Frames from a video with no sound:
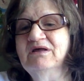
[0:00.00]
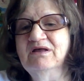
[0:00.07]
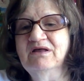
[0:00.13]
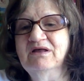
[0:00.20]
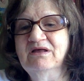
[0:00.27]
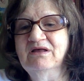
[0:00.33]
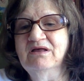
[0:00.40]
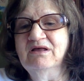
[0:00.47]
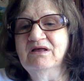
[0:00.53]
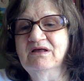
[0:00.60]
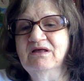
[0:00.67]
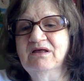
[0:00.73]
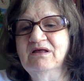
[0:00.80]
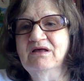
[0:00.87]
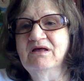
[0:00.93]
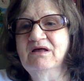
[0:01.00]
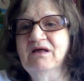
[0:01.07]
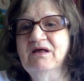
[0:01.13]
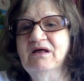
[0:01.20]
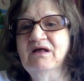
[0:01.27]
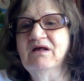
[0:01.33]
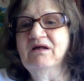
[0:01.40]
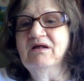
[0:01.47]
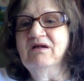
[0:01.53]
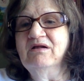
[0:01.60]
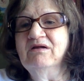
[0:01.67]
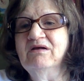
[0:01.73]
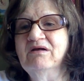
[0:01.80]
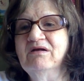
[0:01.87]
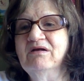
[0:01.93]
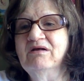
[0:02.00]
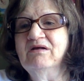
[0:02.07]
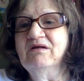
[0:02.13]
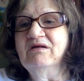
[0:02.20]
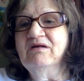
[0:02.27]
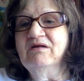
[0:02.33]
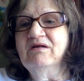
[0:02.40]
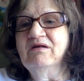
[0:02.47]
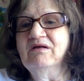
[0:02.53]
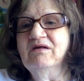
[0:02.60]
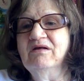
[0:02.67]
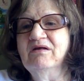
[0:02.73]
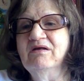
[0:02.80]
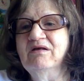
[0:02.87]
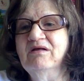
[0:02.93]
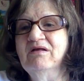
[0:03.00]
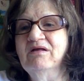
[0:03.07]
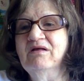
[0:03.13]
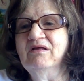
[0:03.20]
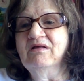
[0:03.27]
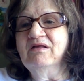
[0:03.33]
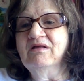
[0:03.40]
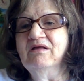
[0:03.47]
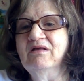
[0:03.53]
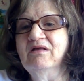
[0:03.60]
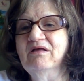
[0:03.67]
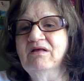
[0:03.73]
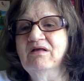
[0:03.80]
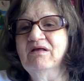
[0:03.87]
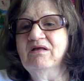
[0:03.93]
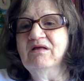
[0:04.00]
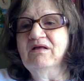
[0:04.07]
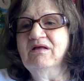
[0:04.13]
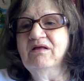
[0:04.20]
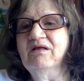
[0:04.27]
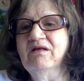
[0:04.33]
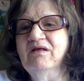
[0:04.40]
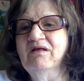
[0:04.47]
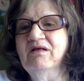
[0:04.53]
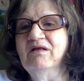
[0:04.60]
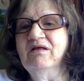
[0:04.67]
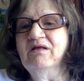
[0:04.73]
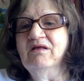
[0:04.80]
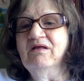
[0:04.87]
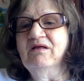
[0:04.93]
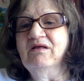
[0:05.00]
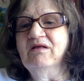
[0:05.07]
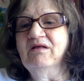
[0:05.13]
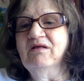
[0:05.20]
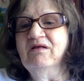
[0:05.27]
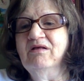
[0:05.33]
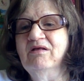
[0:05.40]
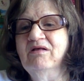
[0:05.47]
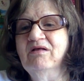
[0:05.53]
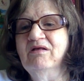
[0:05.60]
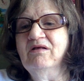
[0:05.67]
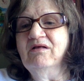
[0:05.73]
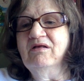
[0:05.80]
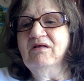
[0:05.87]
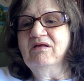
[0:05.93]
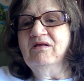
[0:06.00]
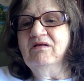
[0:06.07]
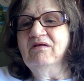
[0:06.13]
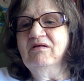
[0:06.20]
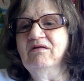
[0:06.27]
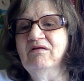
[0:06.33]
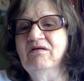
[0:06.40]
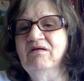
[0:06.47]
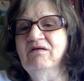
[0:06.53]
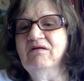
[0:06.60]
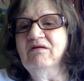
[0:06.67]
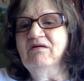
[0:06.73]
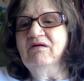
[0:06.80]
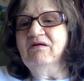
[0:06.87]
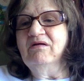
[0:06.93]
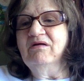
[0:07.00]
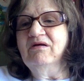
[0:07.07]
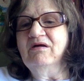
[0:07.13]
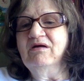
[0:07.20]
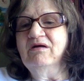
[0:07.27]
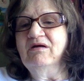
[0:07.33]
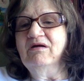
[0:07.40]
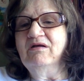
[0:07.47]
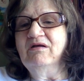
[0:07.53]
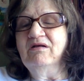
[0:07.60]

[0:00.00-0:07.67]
(silence)